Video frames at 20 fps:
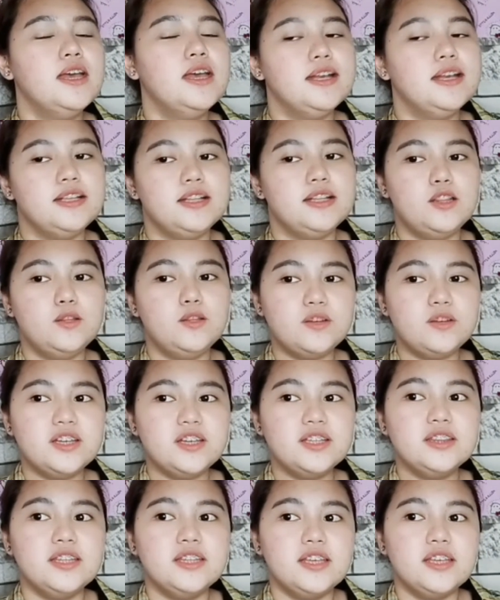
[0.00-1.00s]
Look at
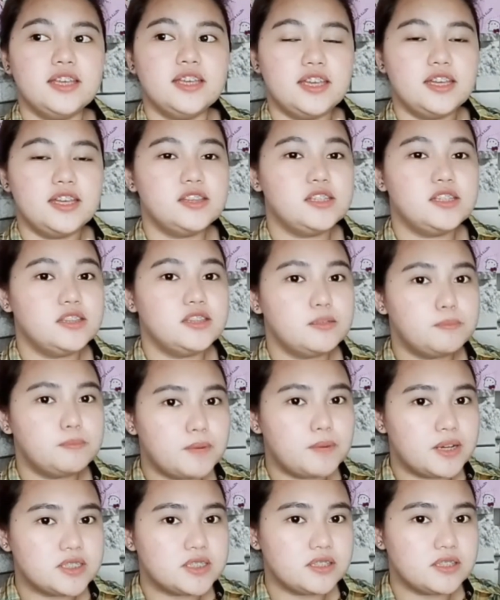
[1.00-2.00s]
it in the
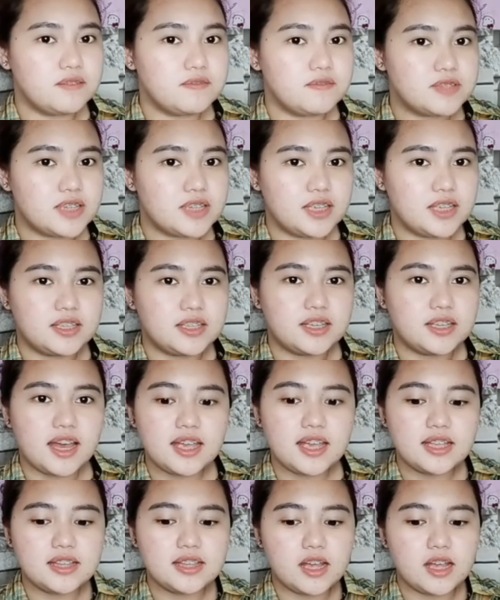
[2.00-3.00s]
positive side.
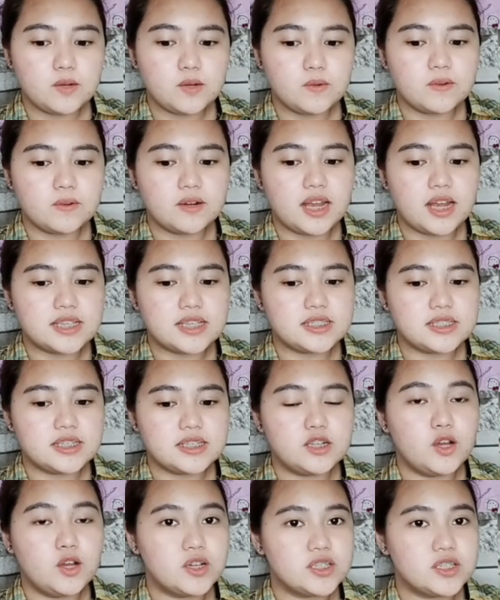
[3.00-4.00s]
Kahit anong klaseng
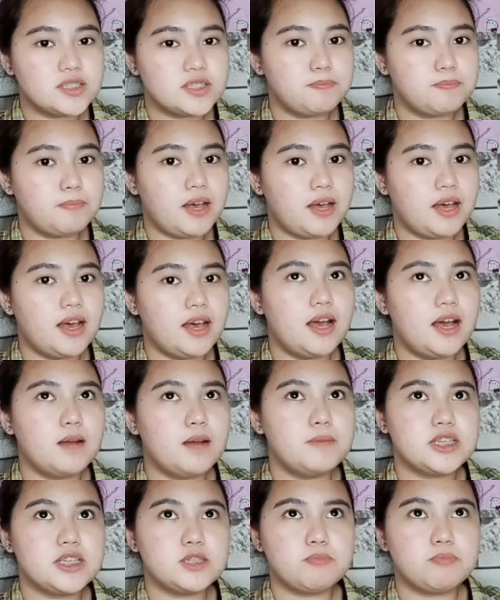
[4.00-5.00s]
loss pa ang
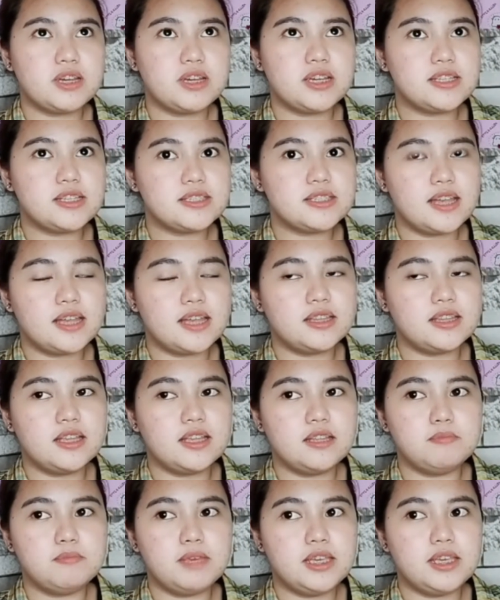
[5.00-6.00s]
ma-experience natin,
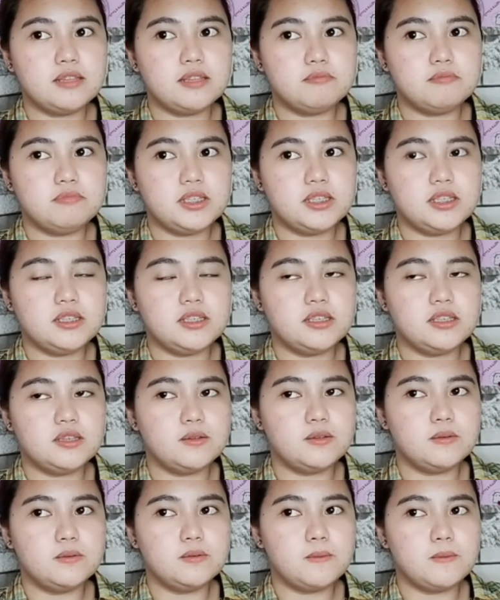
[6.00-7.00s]
may it be, you
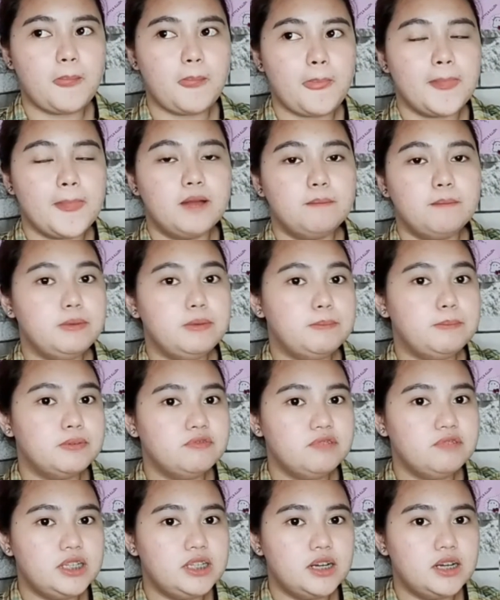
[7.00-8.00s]
know, people we
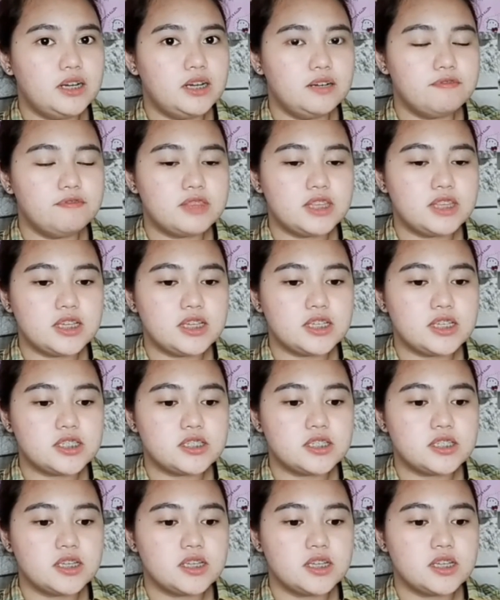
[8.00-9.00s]
love, things
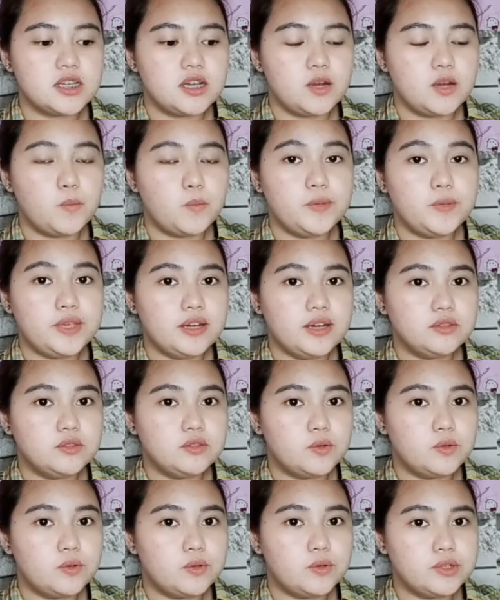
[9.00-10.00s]
we
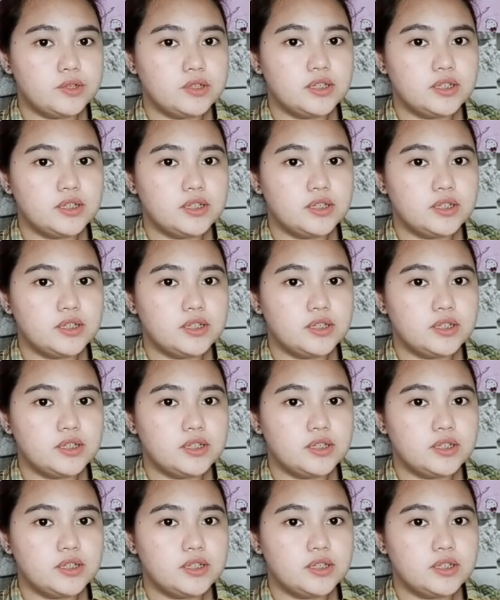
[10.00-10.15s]
adore,